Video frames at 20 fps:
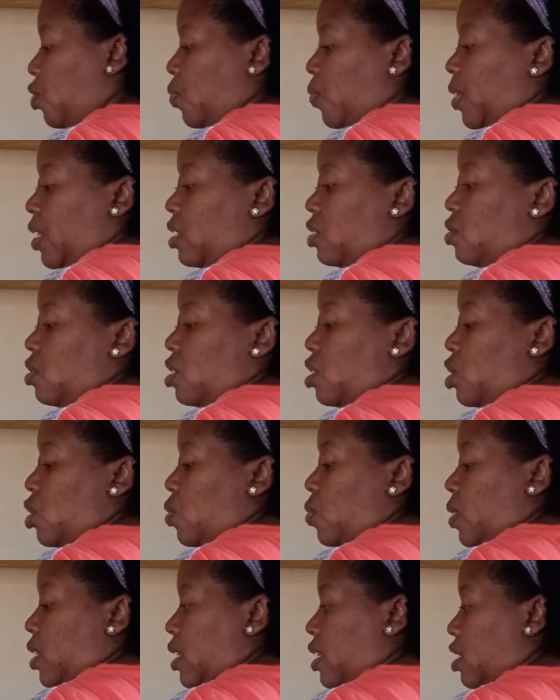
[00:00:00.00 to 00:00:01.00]
went to the
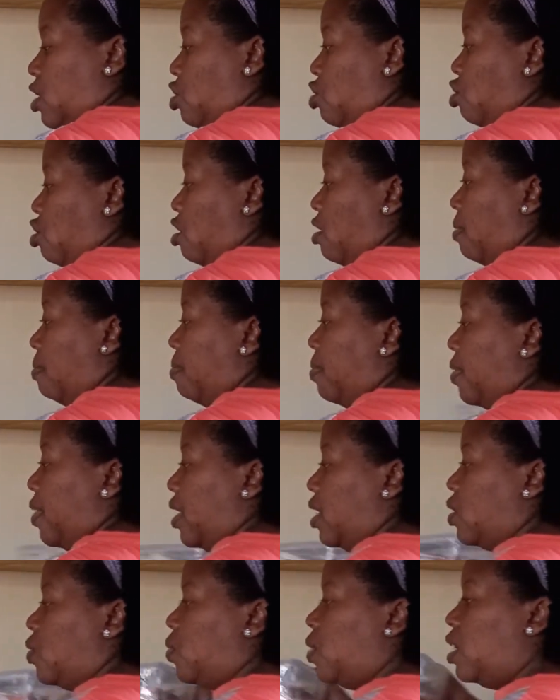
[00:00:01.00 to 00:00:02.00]
sweetie shop.
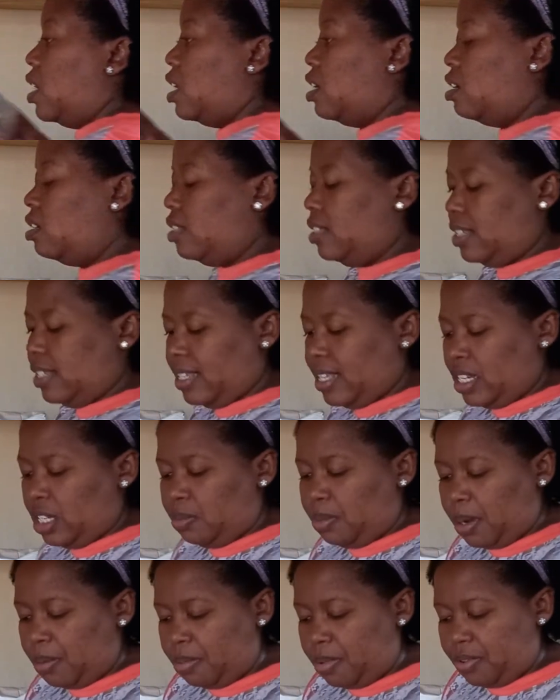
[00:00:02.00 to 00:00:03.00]
That's where I got the slush
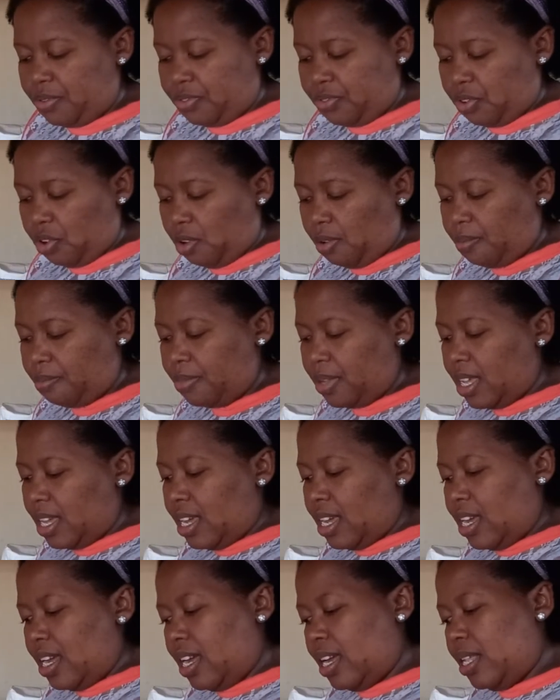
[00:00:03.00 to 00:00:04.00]
puppy from.
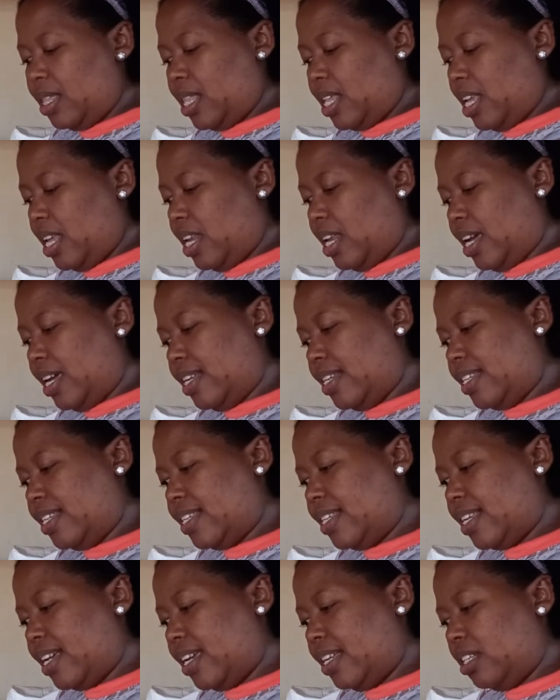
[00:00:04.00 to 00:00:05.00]
And then I
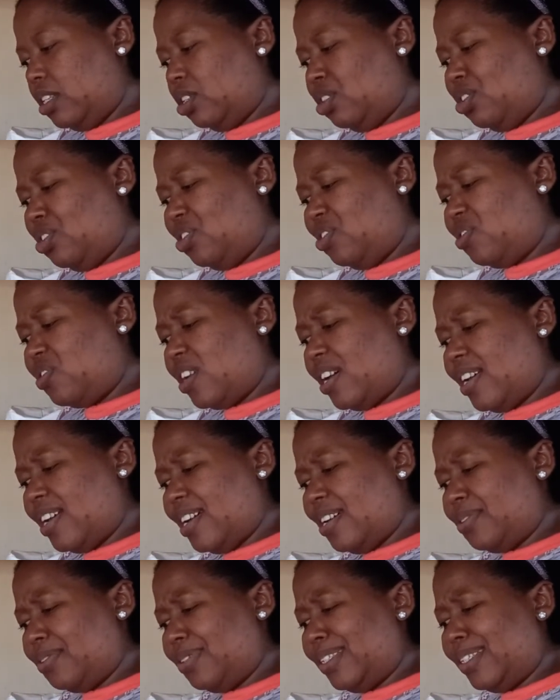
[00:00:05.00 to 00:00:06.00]
decided to try
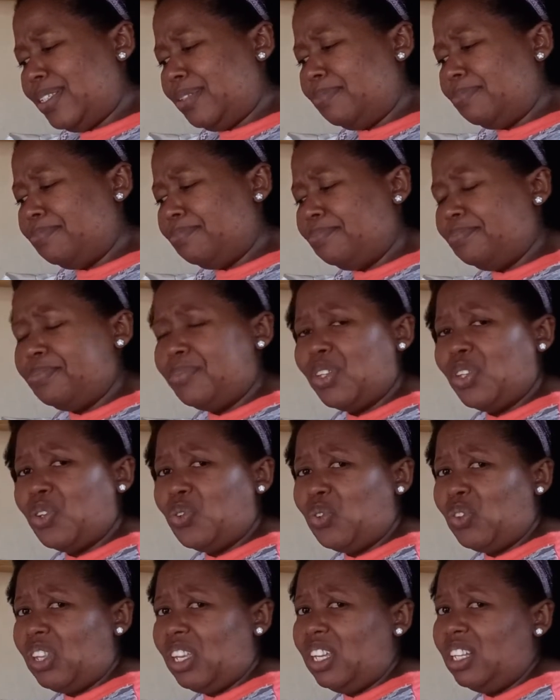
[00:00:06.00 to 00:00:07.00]
out some new
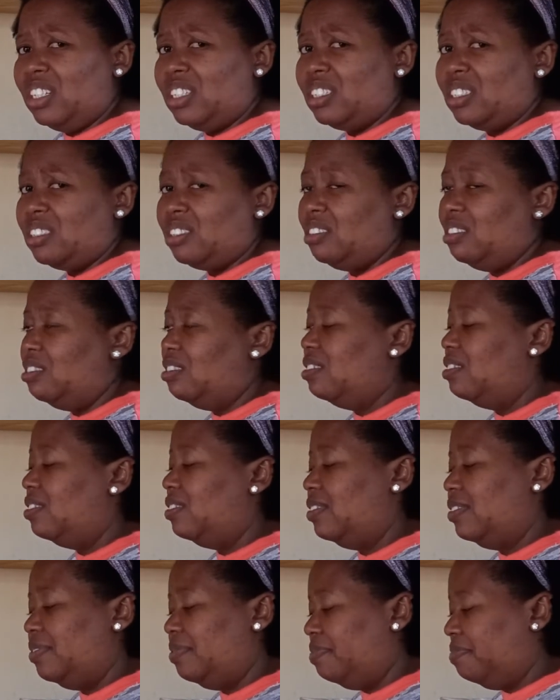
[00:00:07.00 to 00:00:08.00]
things.
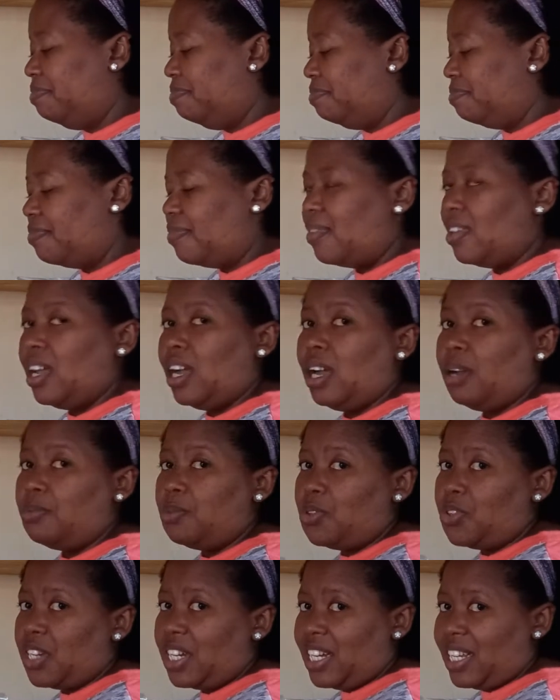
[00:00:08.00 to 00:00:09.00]
I'm
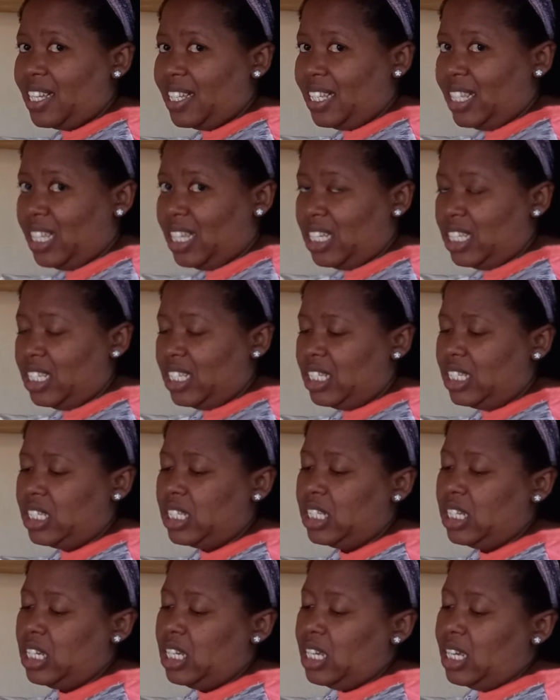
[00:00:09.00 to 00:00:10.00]
dreading this
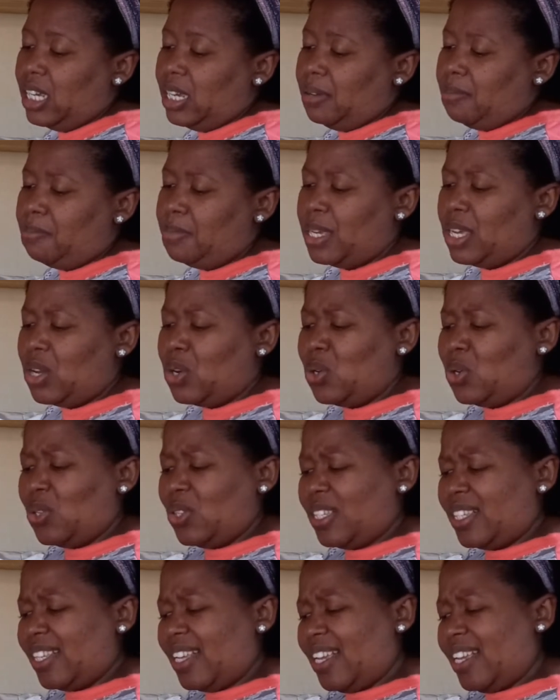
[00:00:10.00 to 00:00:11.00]

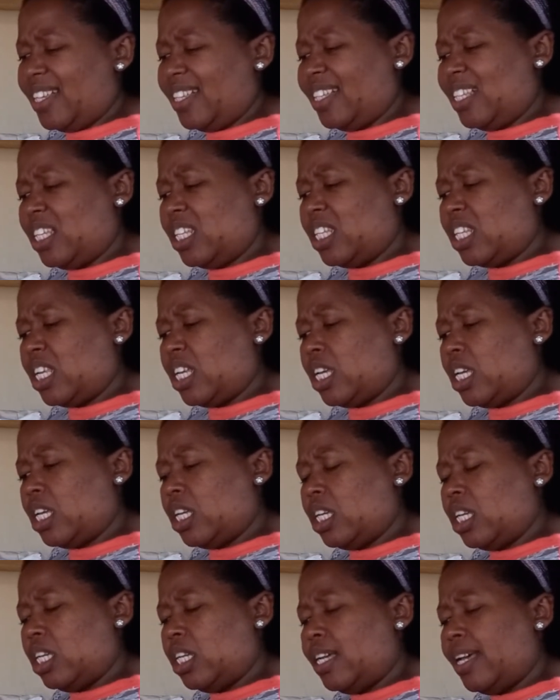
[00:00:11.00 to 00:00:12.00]
because it's
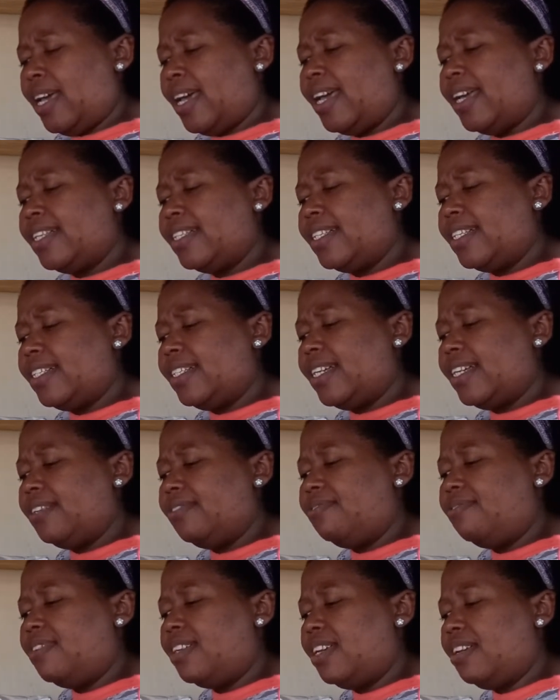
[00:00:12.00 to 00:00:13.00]
hazelnut
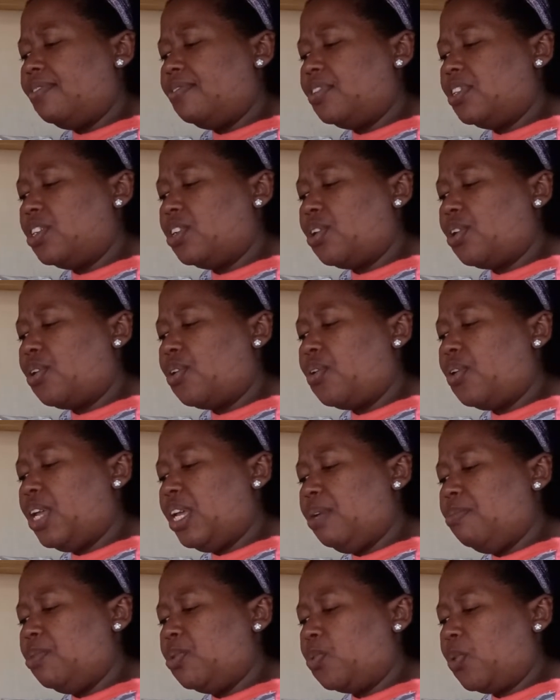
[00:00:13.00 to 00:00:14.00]
flavored
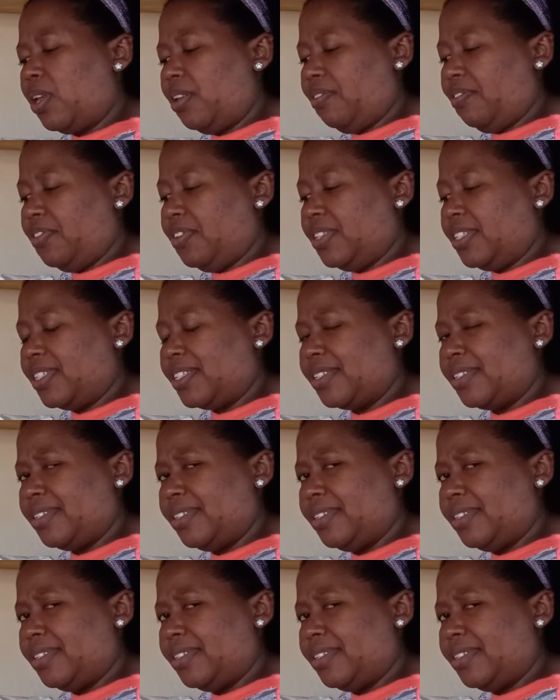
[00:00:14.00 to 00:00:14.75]
creamed wafers.